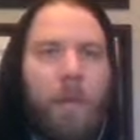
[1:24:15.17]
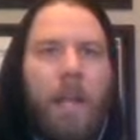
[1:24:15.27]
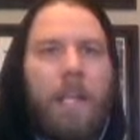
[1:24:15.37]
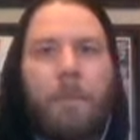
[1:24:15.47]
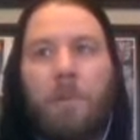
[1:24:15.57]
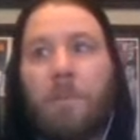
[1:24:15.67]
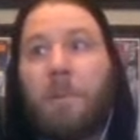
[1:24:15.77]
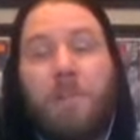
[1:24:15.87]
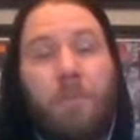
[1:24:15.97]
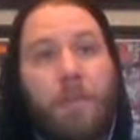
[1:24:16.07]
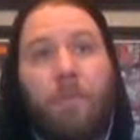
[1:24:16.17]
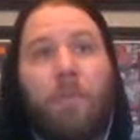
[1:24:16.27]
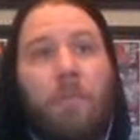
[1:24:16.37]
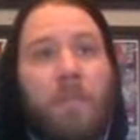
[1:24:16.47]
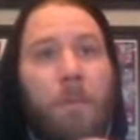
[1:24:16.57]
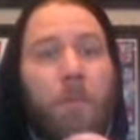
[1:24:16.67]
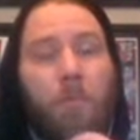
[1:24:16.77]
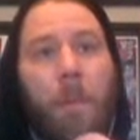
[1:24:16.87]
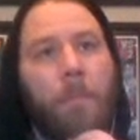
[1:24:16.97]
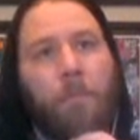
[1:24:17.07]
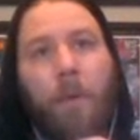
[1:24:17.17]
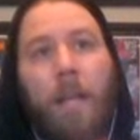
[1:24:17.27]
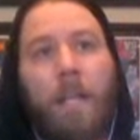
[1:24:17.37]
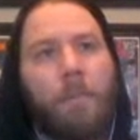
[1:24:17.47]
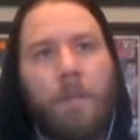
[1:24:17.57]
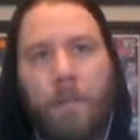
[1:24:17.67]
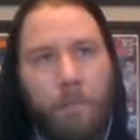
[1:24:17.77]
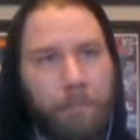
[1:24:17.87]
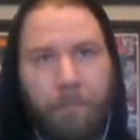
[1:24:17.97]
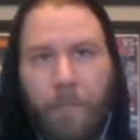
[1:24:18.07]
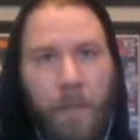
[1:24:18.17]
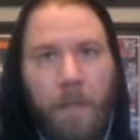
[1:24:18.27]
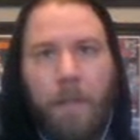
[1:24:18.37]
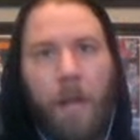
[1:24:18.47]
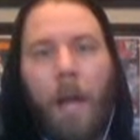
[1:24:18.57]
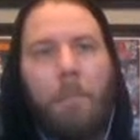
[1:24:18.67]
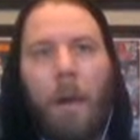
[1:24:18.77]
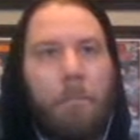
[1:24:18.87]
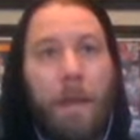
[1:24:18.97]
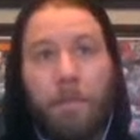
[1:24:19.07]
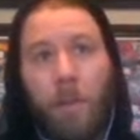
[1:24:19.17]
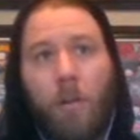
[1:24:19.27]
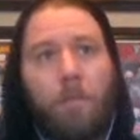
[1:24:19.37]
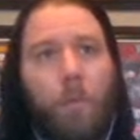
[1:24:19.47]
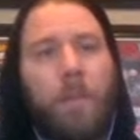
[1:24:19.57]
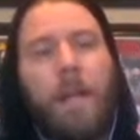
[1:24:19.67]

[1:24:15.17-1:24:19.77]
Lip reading: for AEW, especially for some of the women for AEW, I'm definitely all for